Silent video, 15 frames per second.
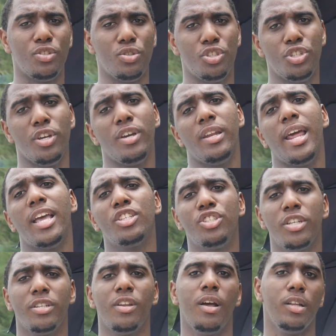you should and
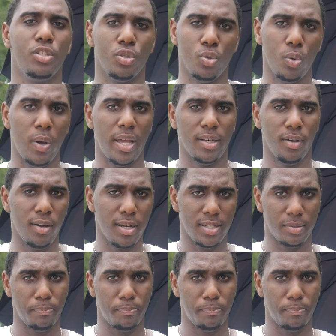should not do and all this